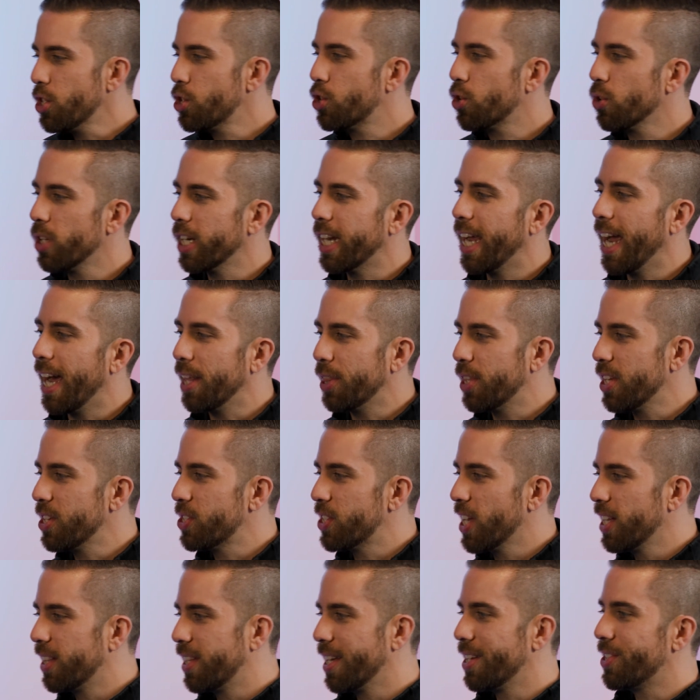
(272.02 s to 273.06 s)
S. Cathy
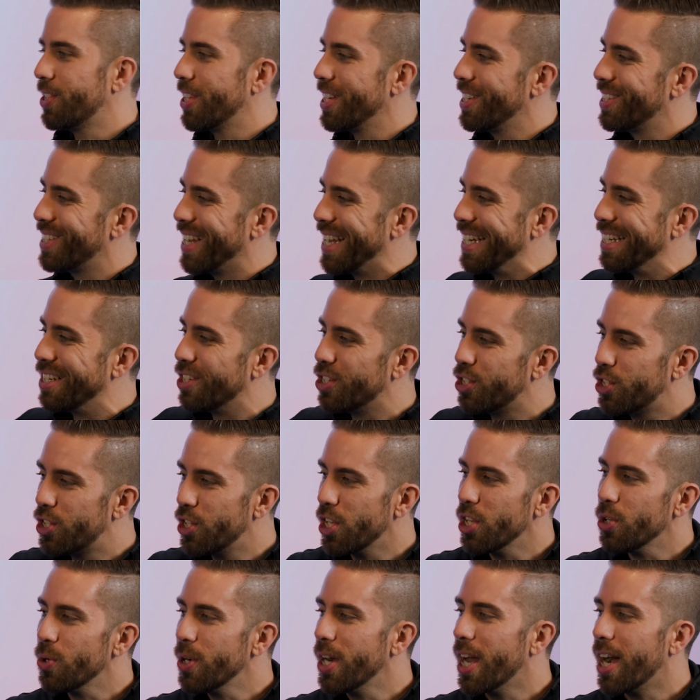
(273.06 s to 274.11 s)
said this. He said,
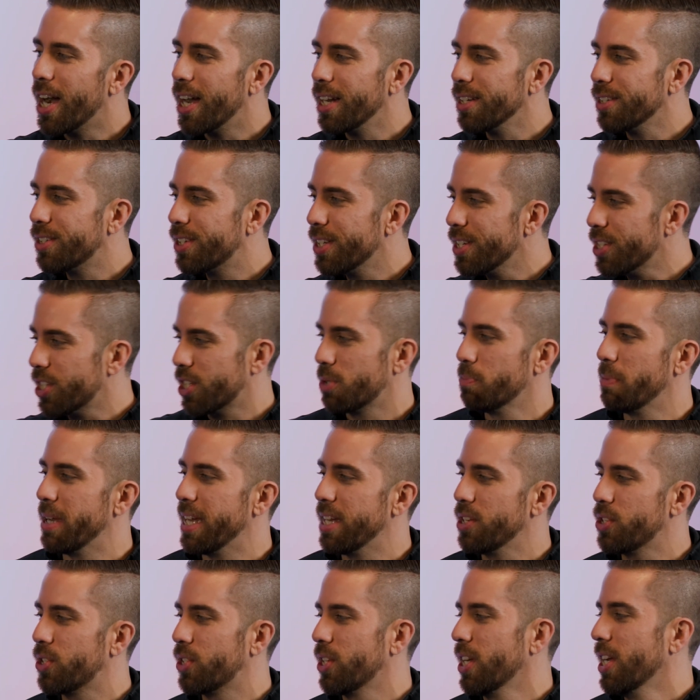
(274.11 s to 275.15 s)
do not
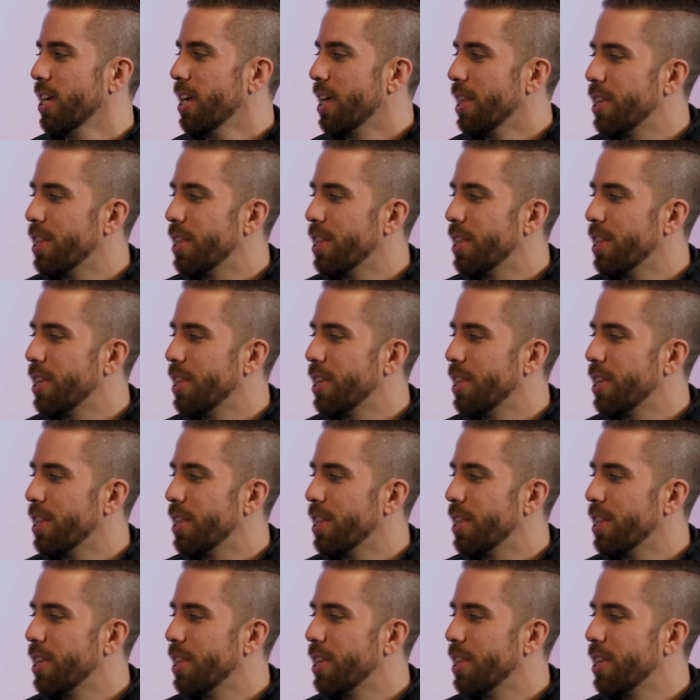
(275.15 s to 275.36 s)
dismiss